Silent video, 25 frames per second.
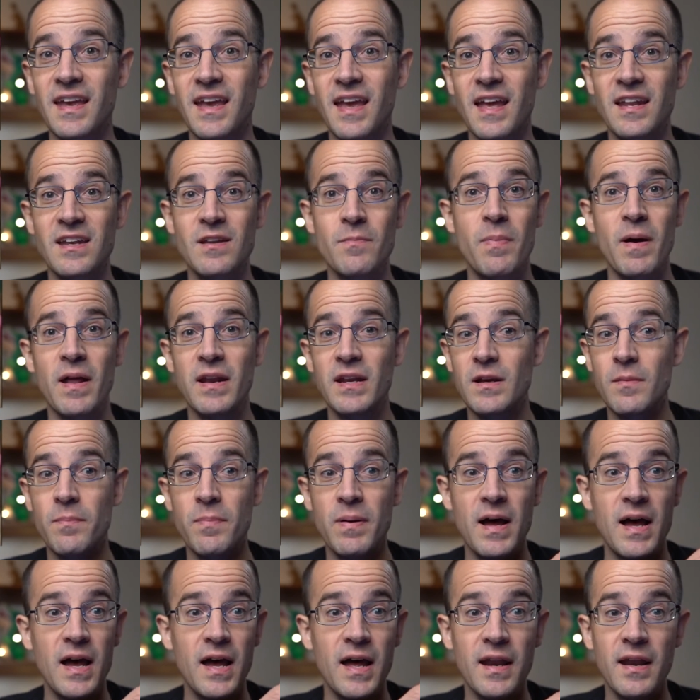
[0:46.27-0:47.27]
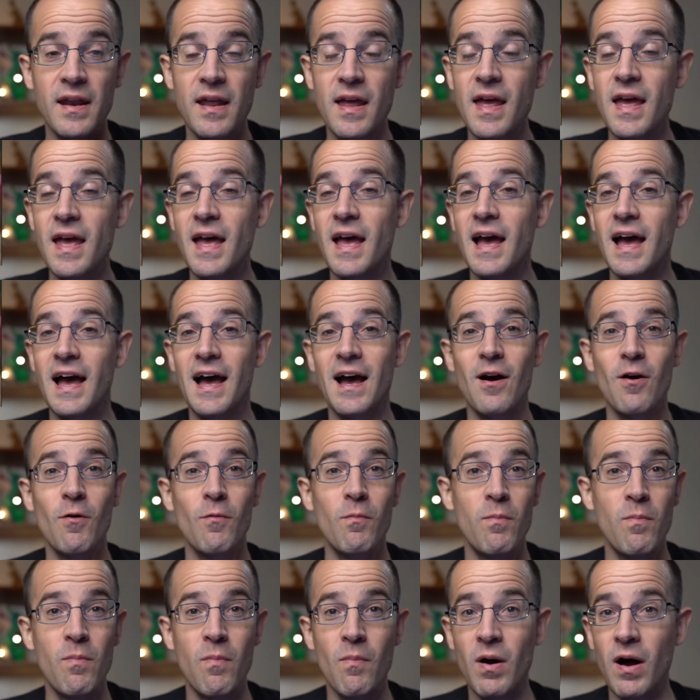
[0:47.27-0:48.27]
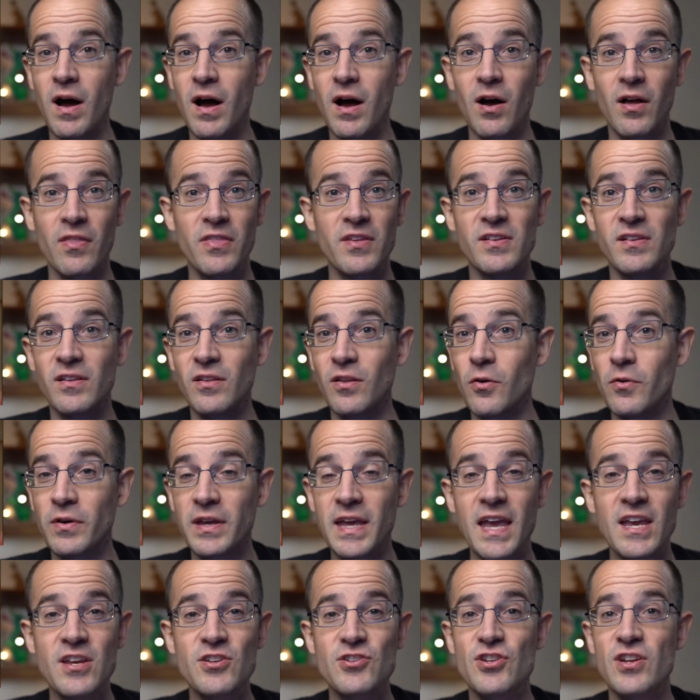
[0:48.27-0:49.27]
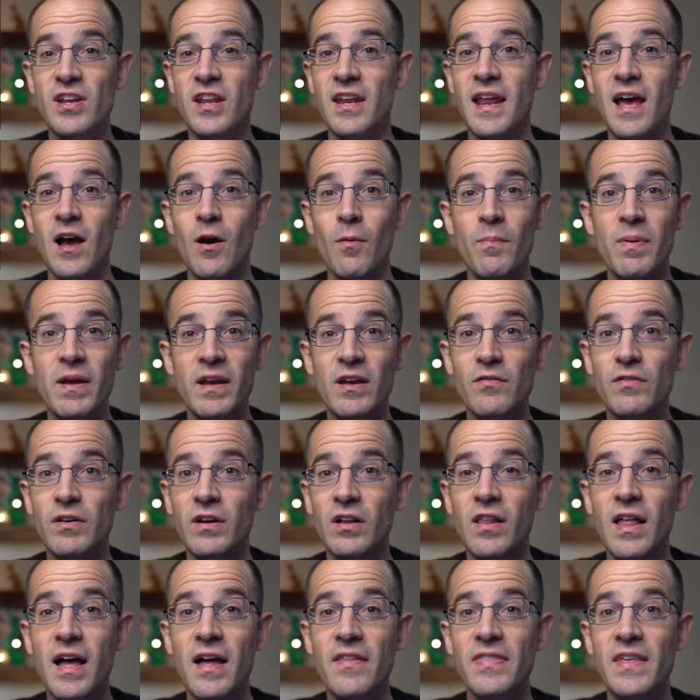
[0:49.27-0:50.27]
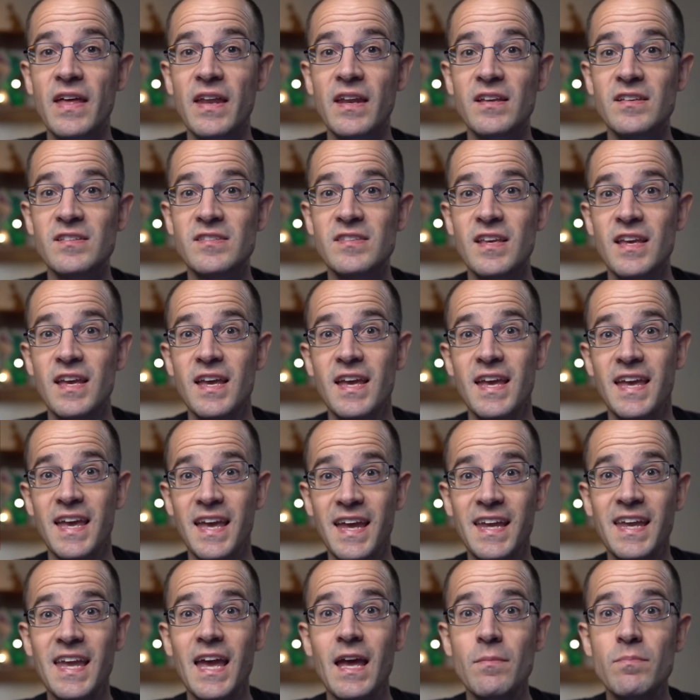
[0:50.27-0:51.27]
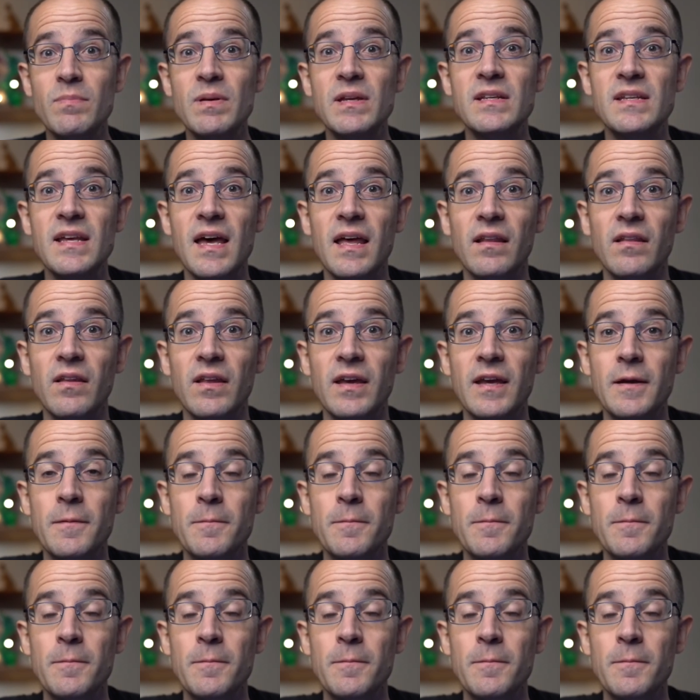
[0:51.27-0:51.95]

And depending upon how the location and how big of a clot that is, it can be deadly.